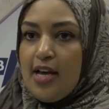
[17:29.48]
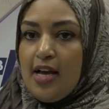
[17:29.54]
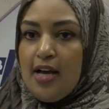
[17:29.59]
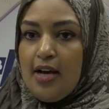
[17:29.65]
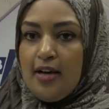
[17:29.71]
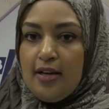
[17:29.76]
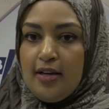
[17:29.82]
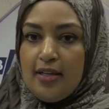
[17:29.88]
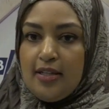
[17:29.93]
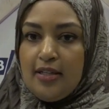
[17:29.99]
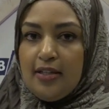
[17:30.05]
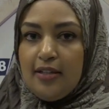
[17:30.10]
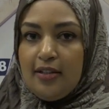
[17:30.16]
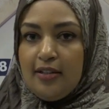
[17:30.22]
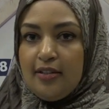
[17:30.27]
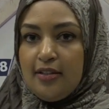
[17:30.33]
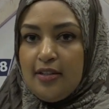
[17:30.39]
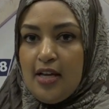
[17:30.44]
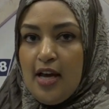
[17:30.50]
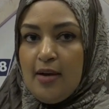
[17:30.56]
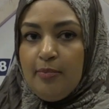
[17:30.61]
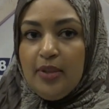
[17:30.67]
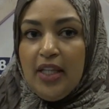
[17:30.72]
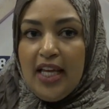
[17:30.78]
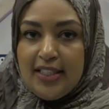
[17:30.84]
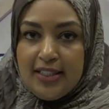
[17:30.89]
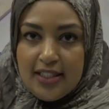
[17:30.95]
and
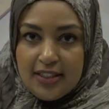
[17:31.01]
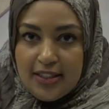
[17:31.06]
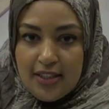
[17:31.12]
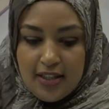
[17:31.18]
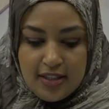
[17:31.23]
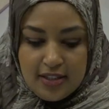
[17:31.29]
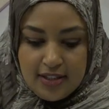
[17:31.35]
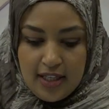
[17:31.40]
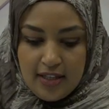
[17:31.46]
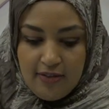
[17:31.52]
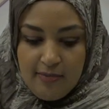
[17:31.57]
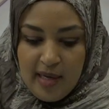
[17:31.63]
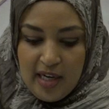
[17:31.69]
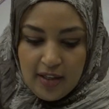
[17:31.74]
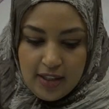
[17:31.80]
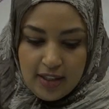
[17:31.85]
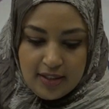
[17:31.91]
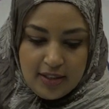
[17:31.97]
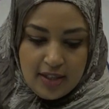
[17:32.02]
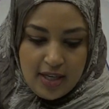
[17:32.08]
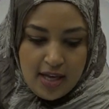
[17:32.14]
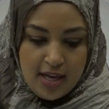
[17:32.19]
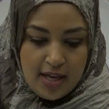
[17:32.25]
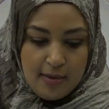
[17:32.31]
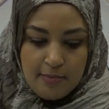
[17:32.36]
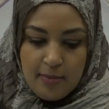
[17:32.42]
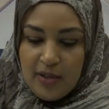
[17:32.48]
I'm licensed in the state of Maryland.
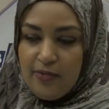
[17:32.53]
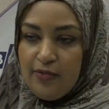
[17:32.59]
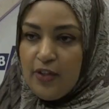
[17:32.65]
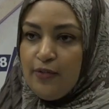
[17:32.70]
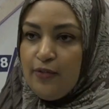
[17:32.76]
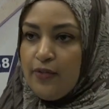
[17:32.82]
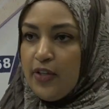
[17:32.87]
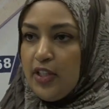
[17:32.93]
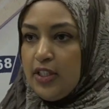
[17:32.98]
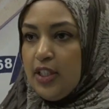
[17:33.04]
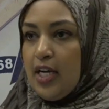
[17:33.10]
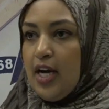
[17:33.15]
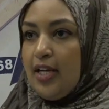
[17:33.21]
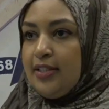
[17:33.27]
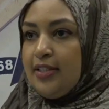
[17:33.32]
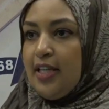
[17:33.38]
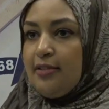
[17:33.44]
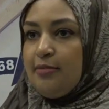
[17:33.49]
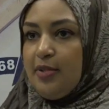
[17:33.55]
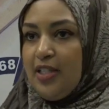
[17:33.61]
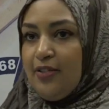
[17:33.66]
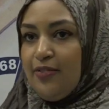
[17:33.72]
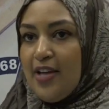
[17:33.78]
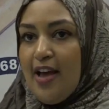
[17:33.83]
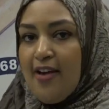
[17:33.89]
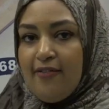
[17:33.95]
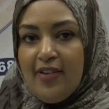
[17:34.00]
But feel free to contact me
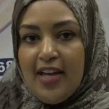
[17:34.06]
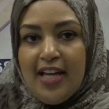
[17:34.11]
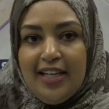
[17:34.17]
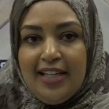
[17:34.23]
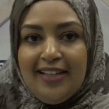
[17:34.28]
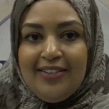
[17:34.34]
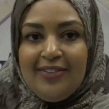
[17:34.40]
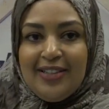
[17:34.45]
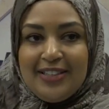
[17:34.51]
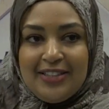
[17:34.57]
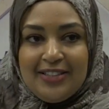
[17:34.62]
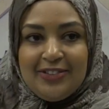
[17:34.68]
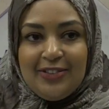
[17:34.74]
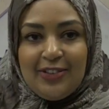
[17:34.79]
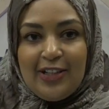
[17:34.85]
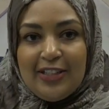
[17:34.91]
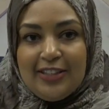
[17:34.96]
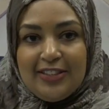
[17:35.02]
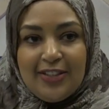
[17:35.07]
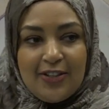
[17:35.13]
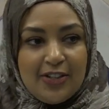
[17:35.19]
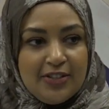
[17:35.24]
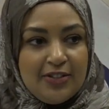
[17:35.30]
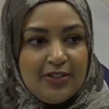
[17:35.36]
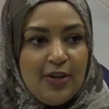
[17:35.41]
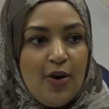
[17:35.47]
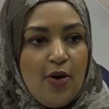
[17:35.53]
if you have any questions or
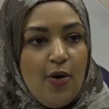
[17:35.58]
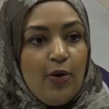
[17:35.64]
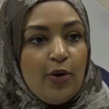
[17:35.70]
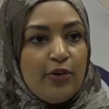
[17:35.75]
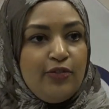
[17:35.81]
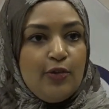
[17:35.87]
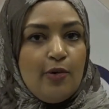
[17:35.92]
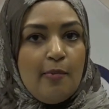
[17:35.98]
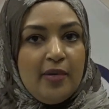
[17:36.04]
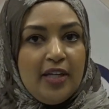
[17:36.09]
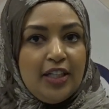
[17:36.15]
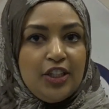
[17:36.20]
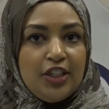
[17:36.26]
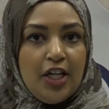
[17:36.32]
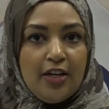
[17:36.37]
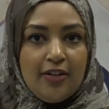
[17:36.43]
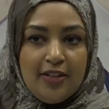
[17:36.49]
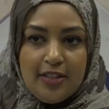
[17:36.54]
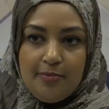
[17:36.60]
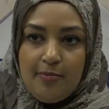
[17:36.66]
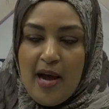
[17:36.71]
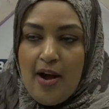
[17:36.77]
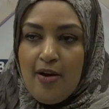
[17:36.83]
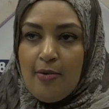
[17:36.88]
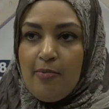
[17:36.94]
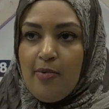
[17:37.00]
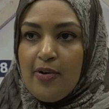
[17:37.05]
concerns, or if you want me to share this
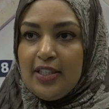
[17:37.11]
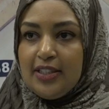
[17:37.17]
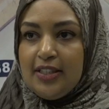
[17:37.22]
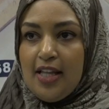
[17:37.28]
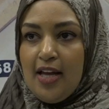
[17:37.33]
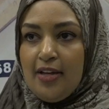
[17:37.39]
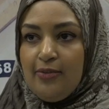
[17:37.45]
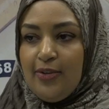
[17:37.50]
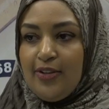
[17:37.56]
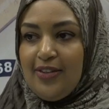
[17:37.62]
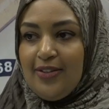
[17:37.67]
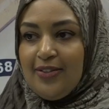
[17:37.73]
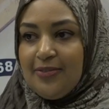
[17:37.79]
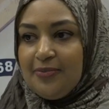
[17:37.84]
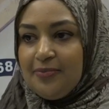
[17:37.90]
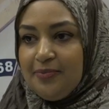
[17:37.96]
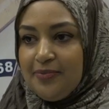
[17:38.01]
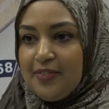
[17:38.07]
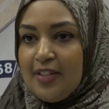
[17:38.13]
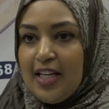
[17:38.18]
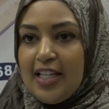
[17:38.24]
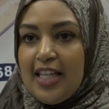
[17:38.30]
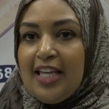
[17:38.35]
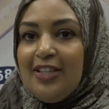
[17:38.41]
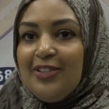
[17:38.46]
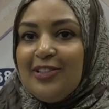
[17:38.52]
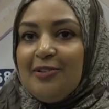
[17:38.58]
PowerPoint slide with you.
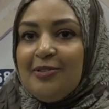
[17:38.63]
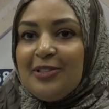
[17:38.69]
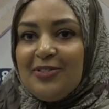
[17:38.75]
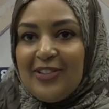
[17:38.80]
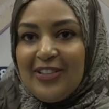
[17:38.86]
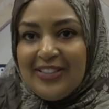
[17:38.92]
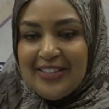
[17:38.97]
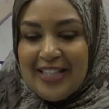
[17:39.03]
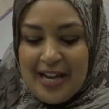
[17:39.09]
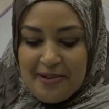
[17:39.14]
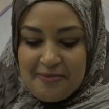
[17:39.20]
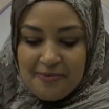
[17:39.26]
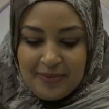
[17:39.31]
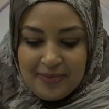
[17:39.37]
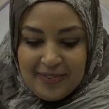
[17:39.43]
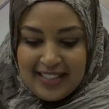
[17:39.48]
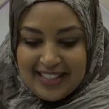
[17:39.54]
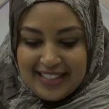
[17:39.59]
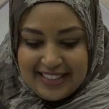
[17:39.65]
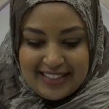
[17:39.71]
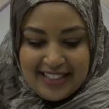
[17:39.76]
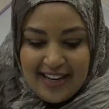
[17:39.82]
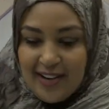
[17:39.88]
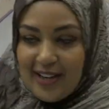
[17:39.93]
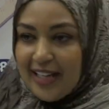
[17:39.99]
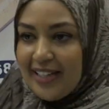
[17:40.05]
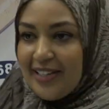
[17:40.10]
Thank you so much for your time.
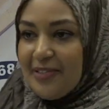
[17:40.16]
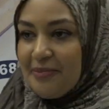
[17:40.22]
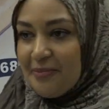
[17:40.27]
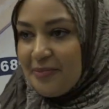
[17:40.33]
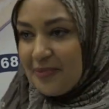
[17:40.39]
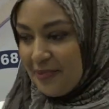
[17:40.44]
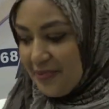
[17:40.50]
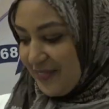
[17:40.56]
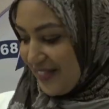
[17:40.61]
Assalamu alaikum.